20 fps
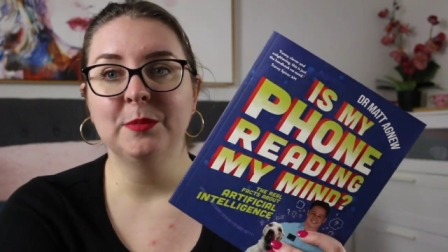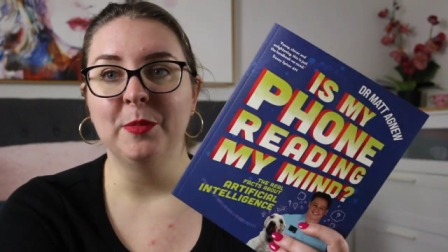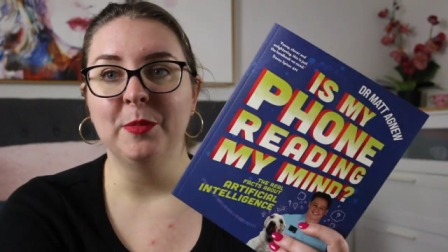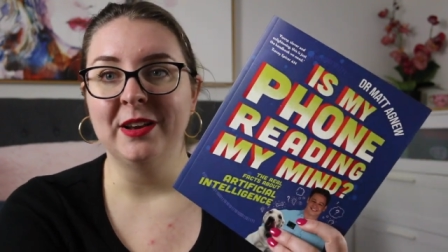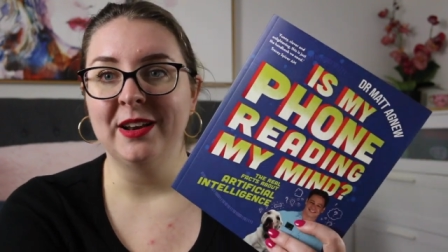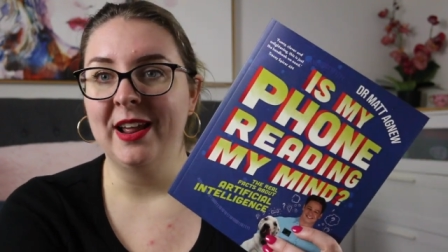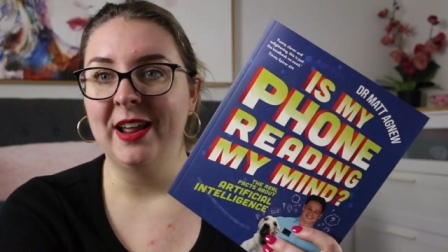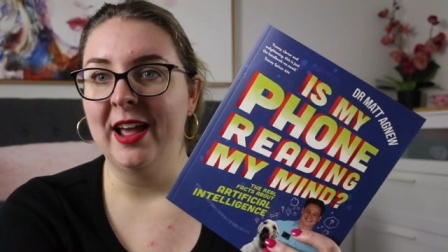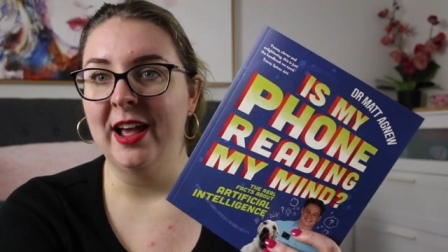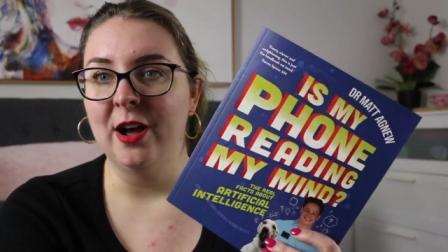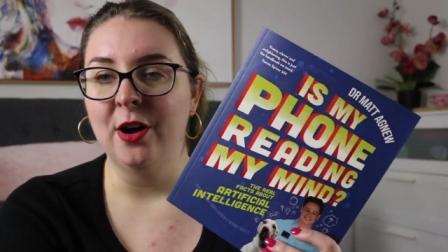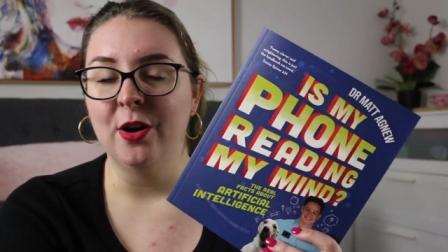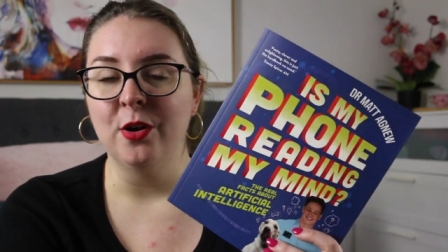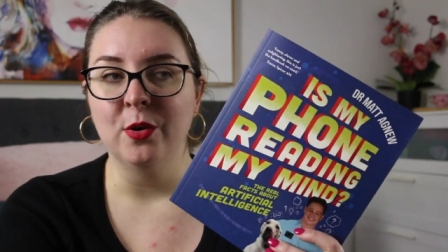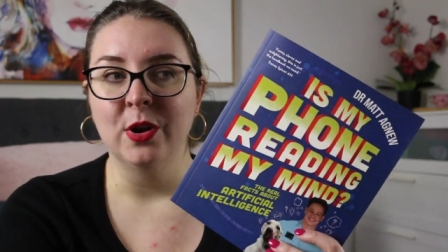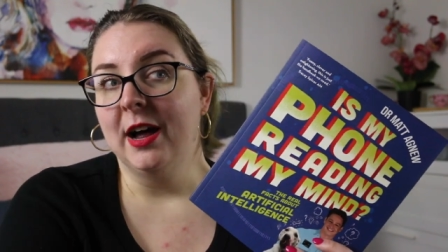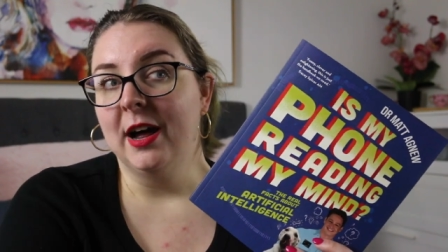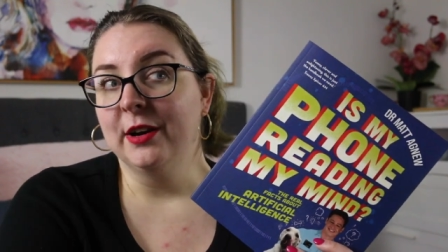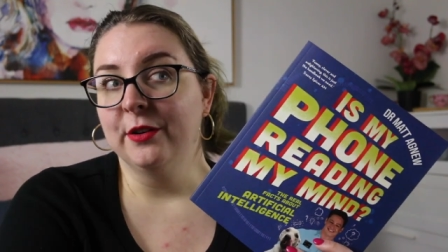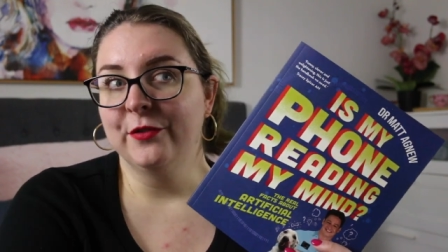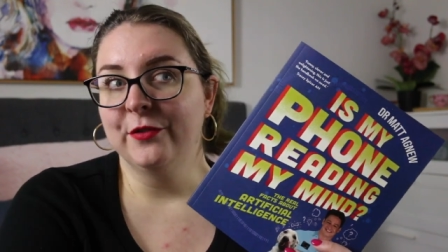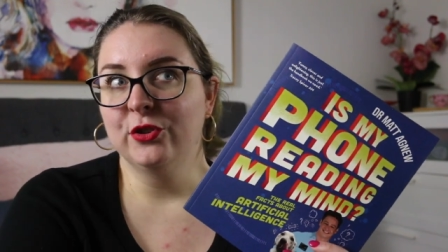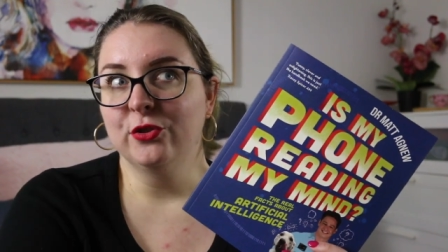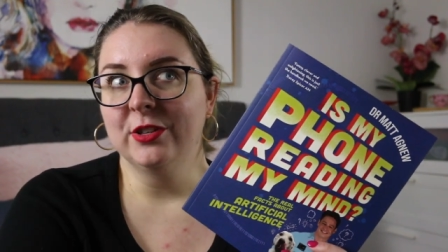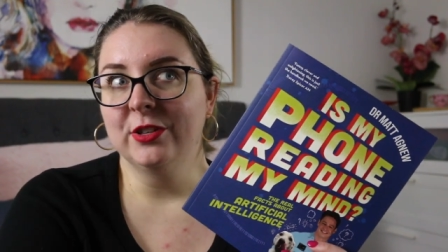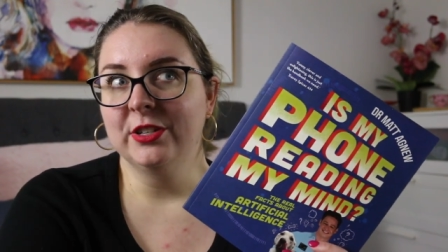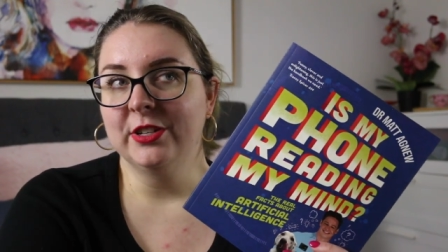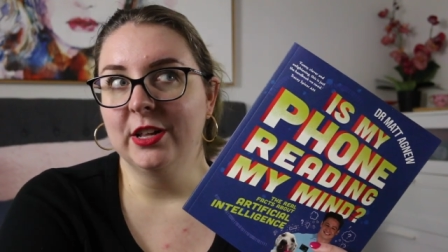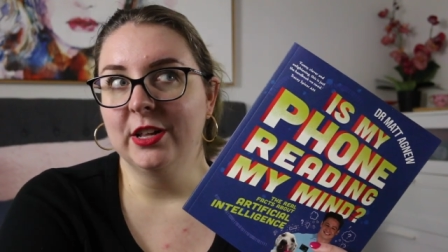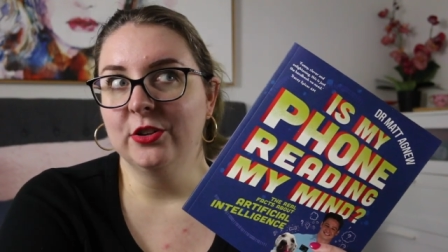but how
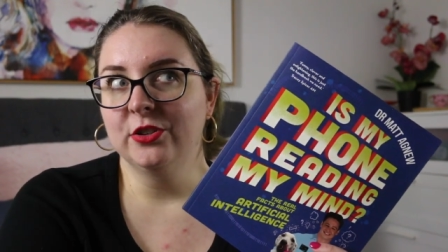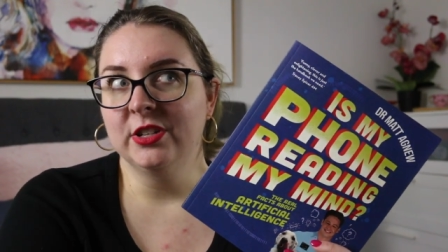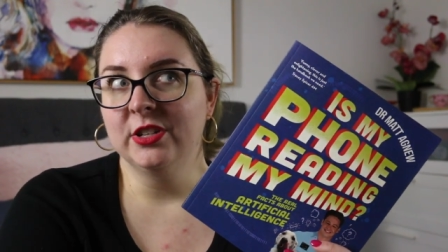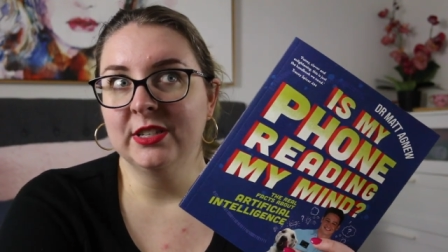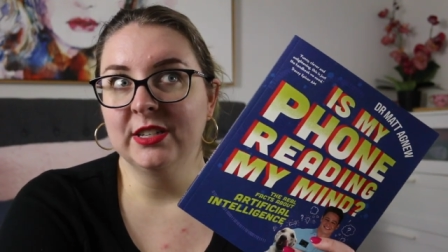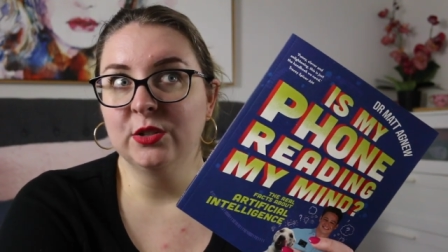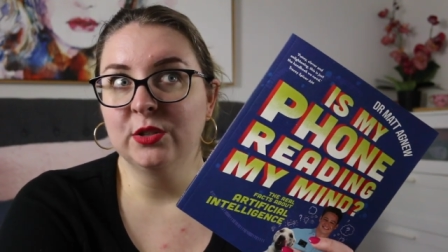artificial intelligence